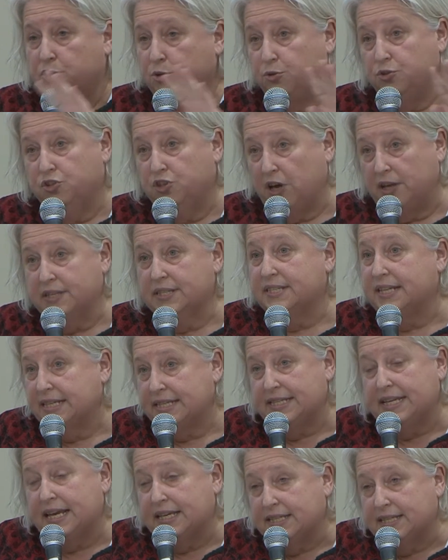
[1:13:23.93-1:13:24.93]
you don't
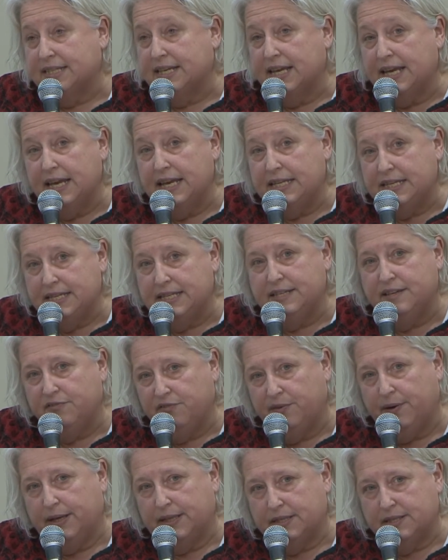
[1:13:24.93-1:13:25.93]
detect any
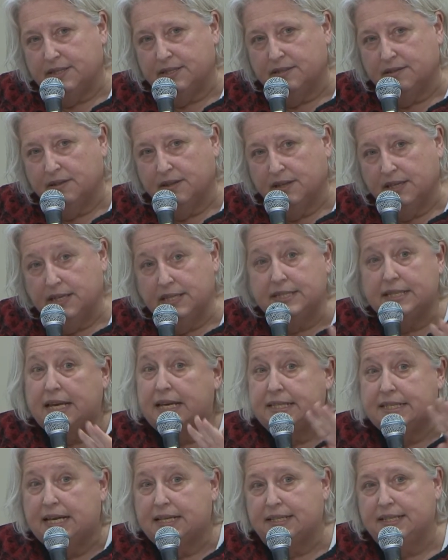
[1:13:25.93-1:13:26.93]
difference. It's
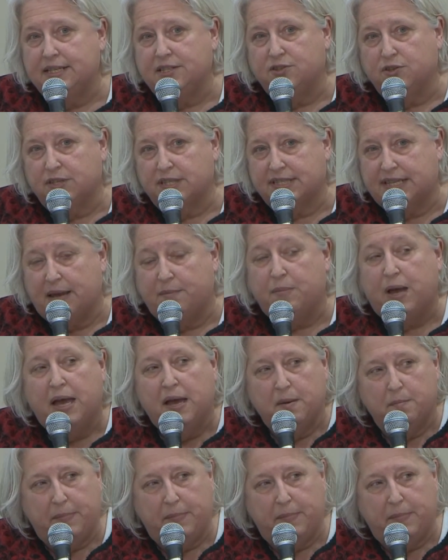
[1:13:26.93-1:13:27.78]
exactly the same